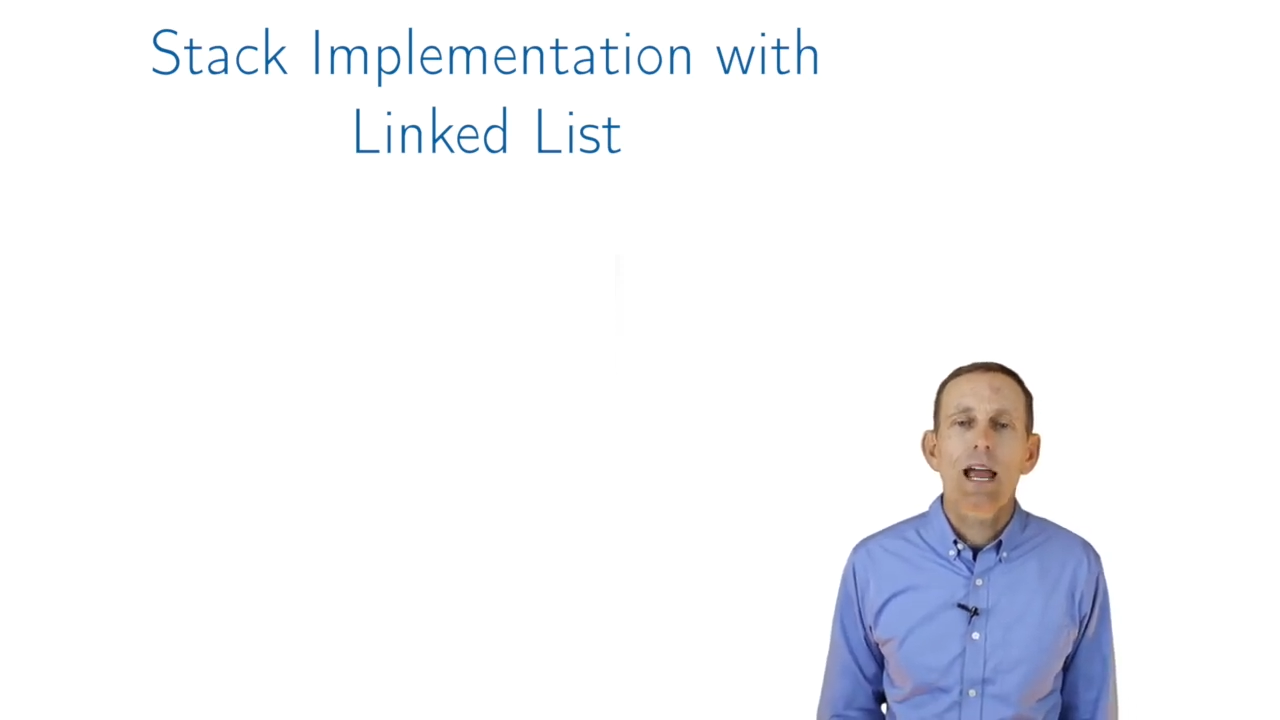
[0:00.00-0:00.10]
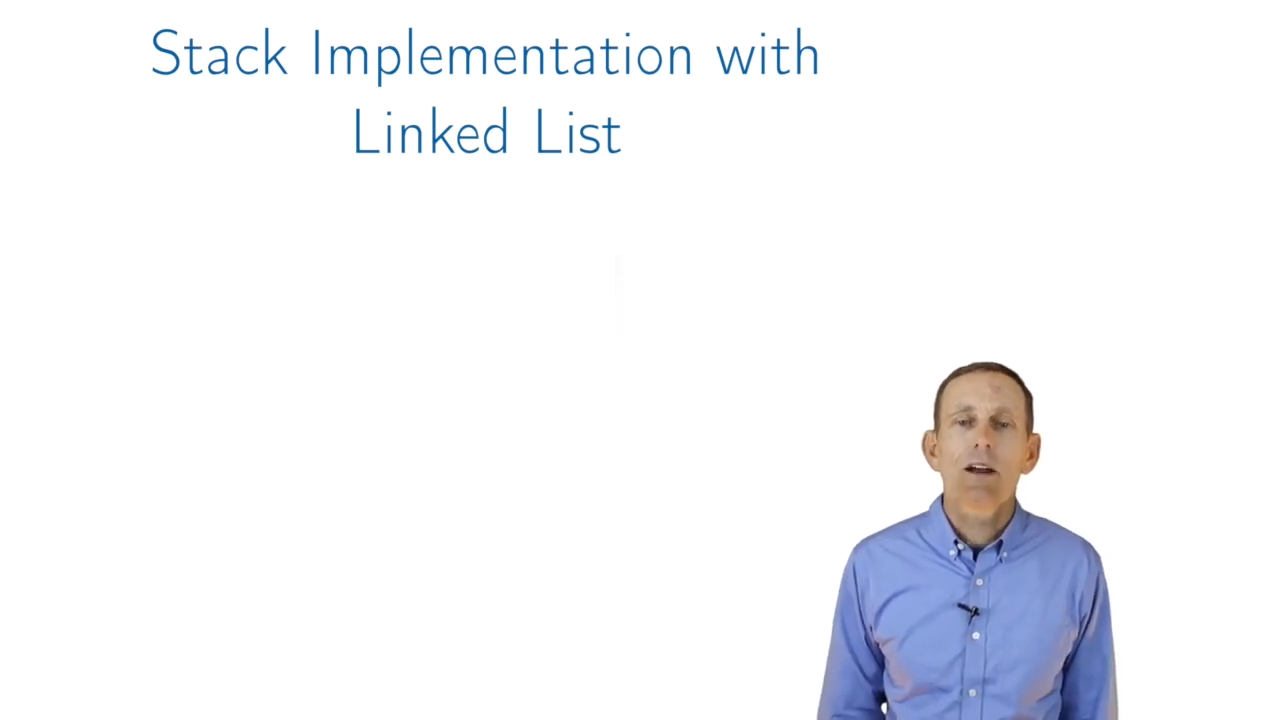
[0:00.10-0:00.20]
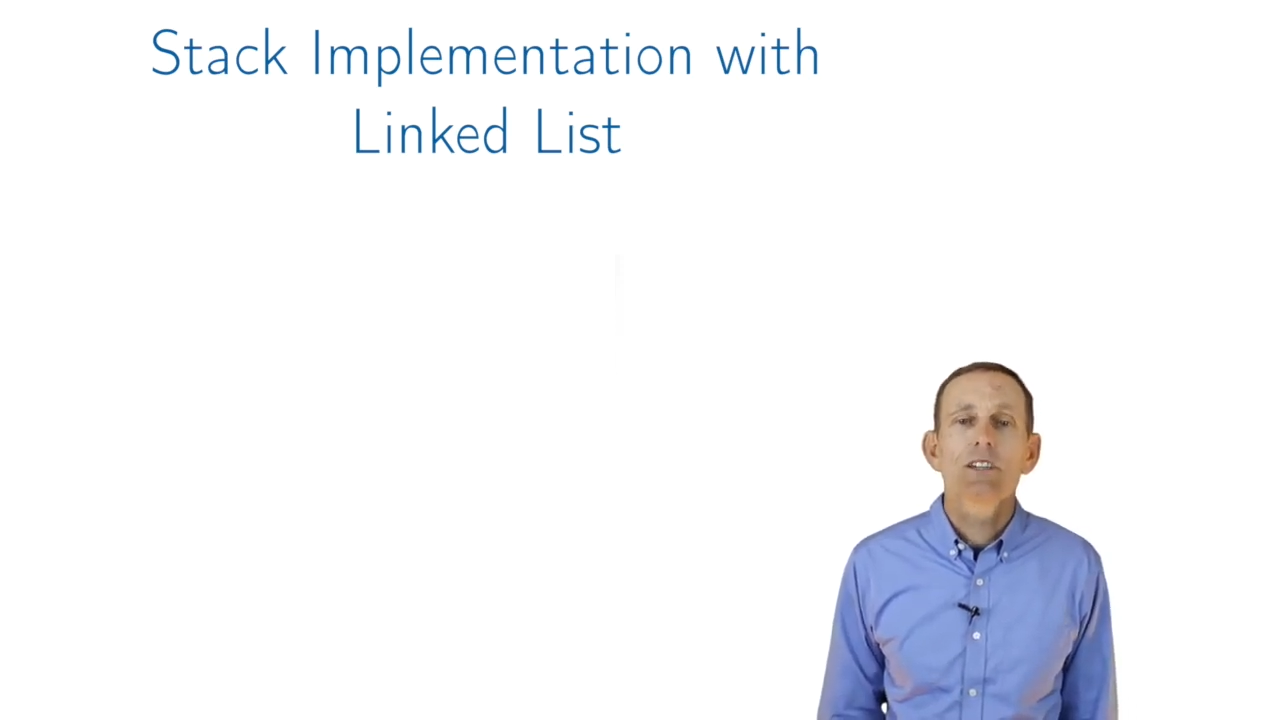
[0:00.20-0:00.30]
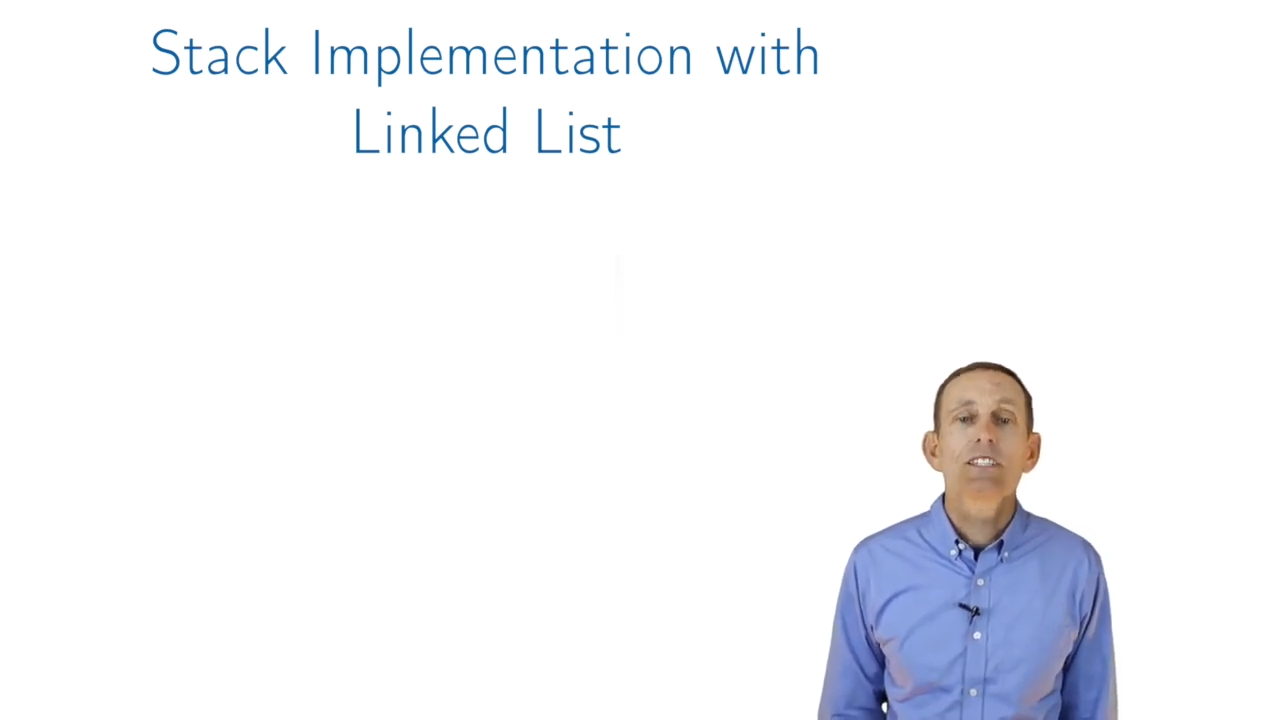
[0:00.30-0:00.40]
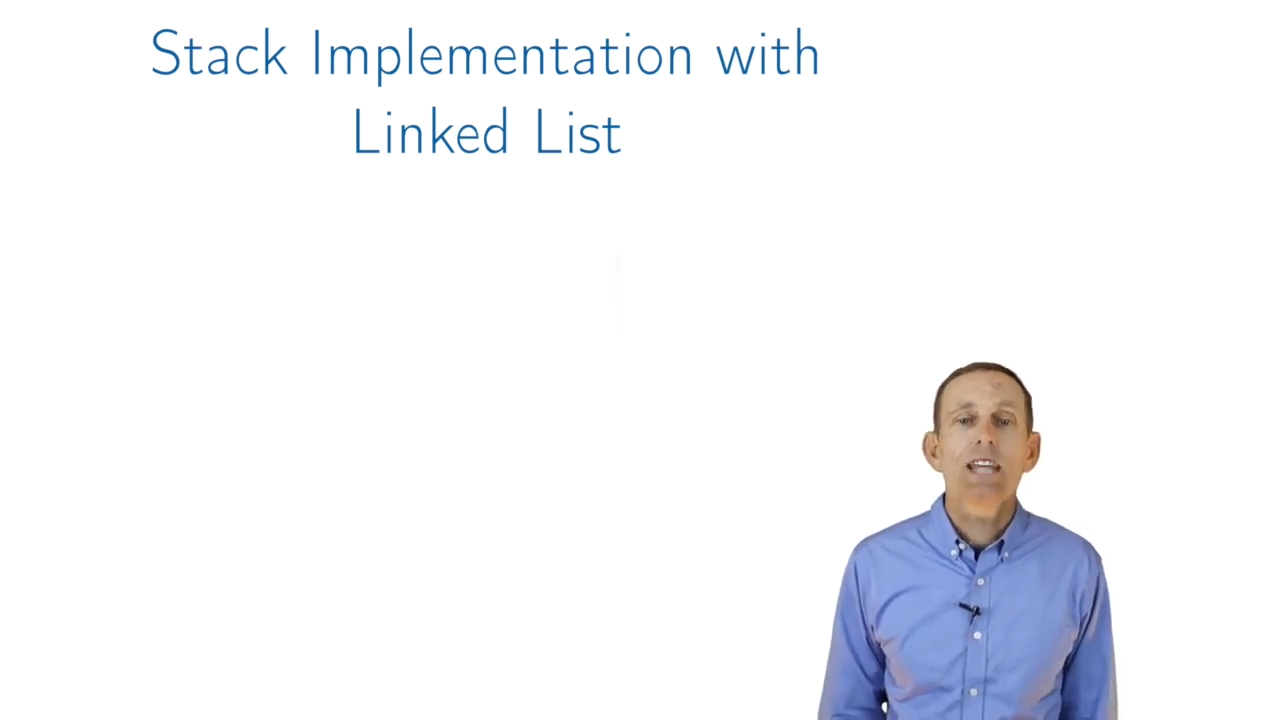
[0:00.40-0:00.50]

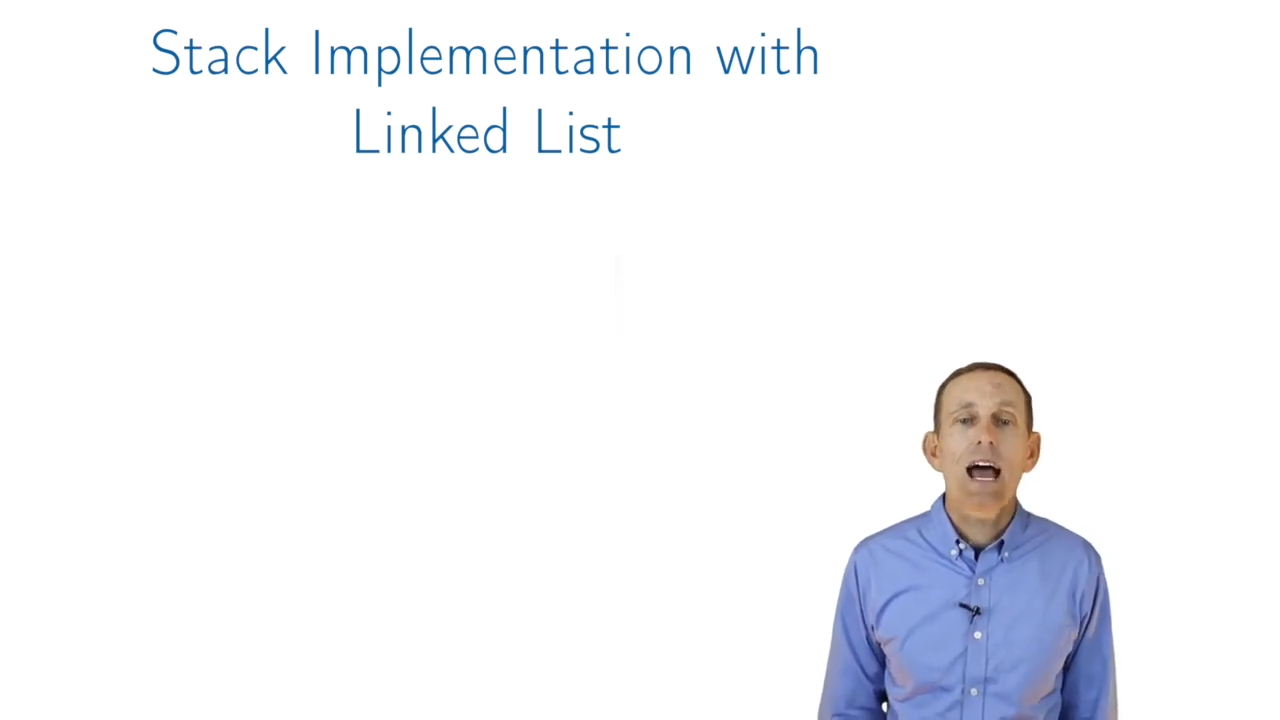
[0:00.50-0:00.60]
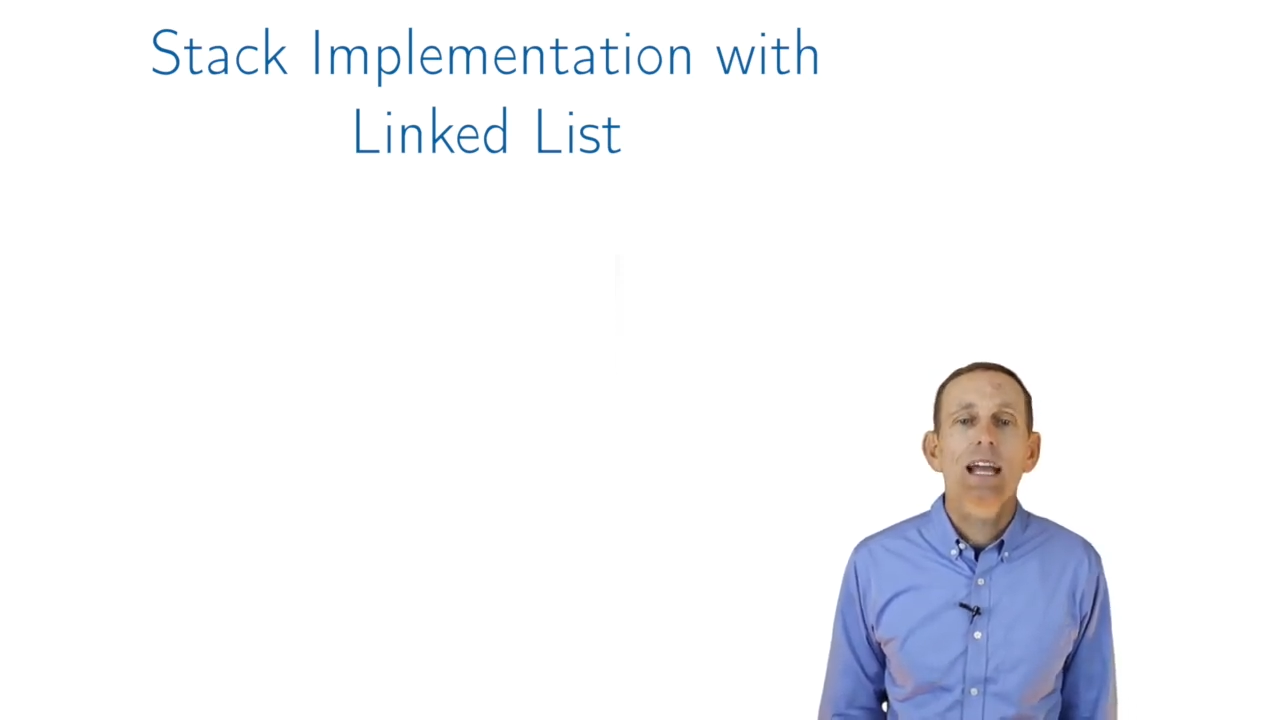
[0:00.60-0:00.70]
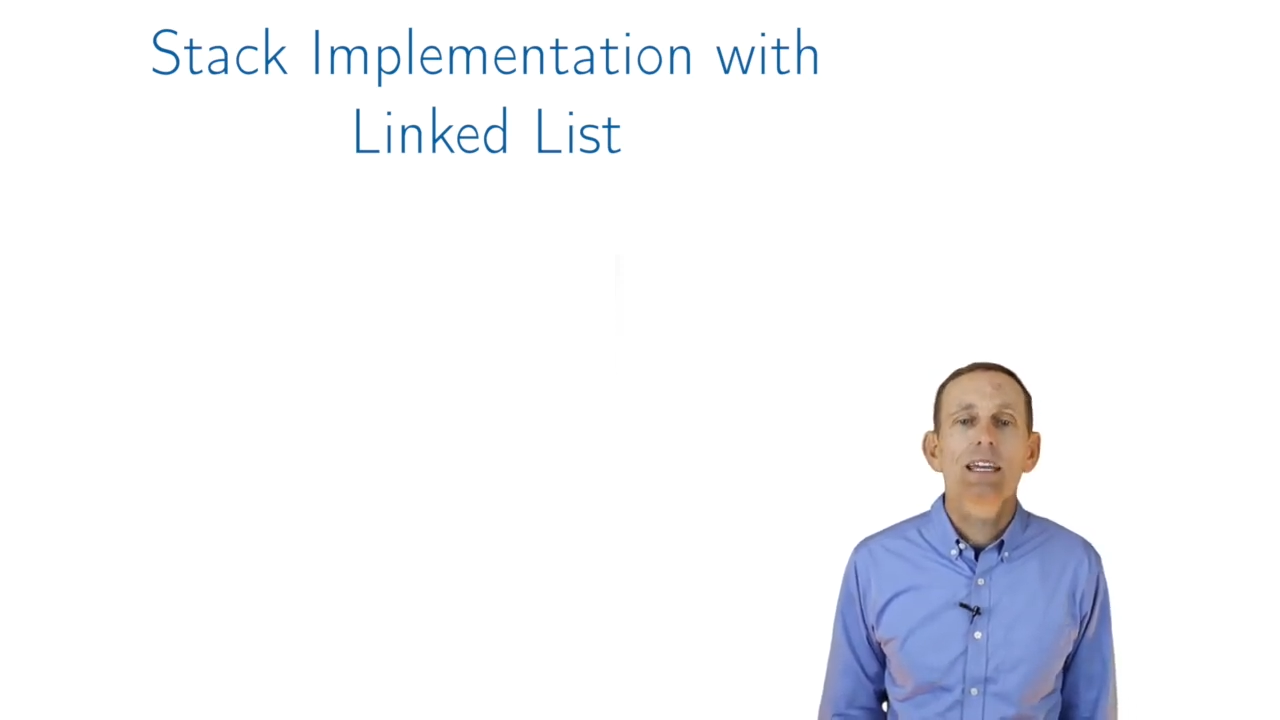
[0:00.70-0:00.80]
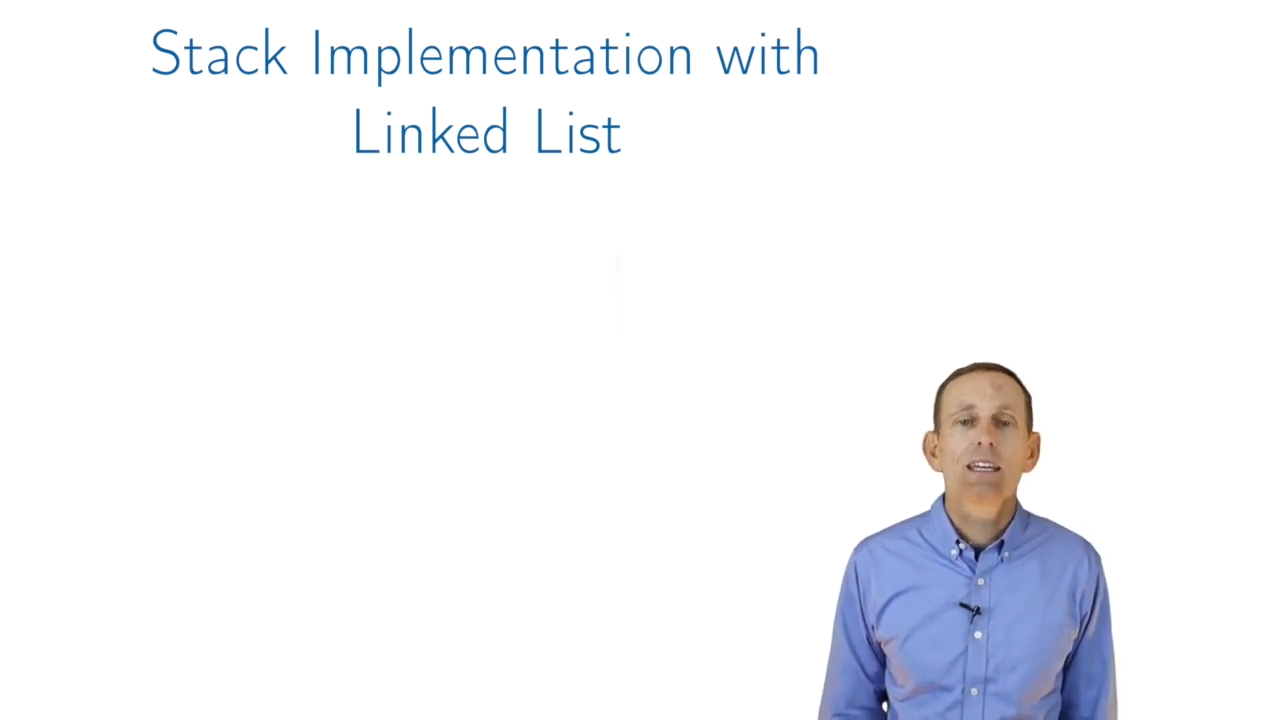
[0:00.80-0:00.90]
our stack